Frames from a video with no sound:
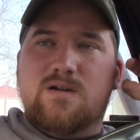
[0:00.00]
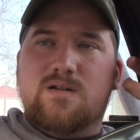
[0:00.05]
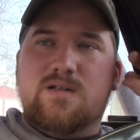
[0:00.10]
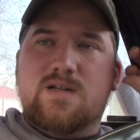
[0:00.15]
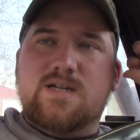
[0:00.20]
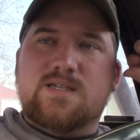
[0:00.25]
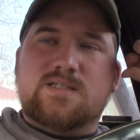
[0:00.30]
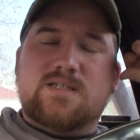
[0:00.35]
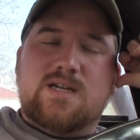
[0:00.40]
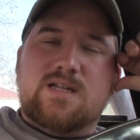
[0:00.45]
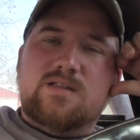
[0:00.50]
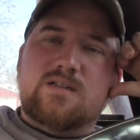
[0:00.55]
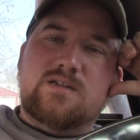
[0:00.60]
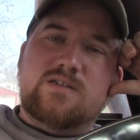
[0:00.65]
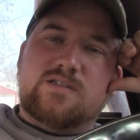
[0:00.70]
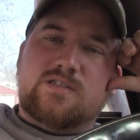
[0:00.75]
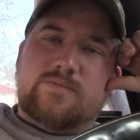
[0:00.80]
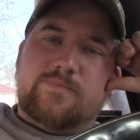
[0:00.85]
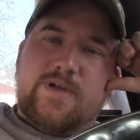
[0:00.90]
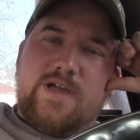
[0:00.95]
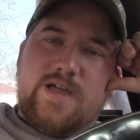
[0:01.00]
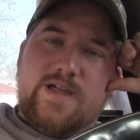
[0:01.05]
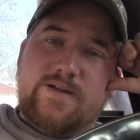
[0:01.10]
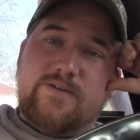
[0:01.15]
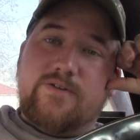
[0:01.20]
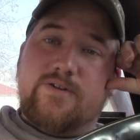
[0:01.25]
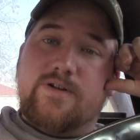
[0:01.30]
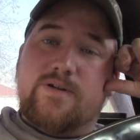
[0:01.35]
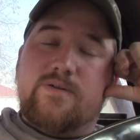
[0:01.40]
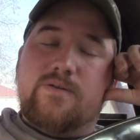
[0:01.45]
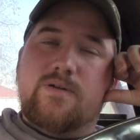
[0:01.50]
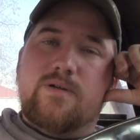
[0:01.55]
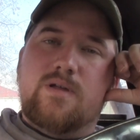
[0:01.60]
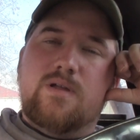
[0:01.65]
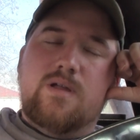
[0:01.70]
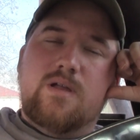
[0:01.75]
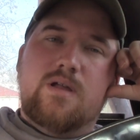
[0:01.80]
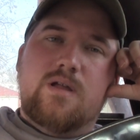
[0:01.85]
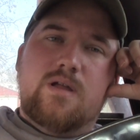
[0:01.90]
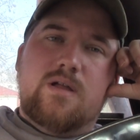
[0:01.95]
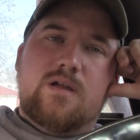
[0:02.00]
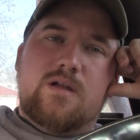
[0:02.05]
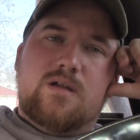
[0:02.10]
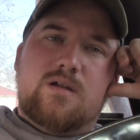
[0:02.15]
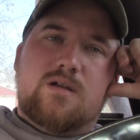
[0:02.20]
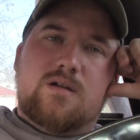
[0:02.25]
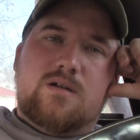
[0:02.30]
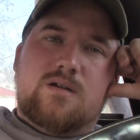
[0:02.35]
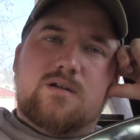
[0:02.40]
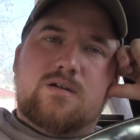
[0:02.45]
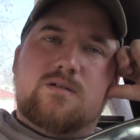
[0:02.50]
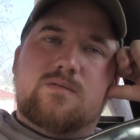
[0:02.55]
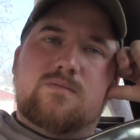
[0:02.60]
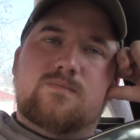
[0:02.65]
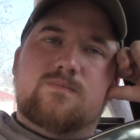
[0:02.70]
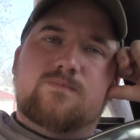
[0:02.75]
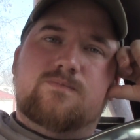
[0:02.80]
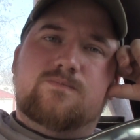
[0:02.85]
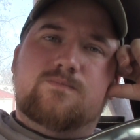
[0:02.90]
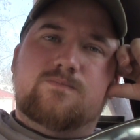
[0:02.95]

unless I lose some hay ground, um,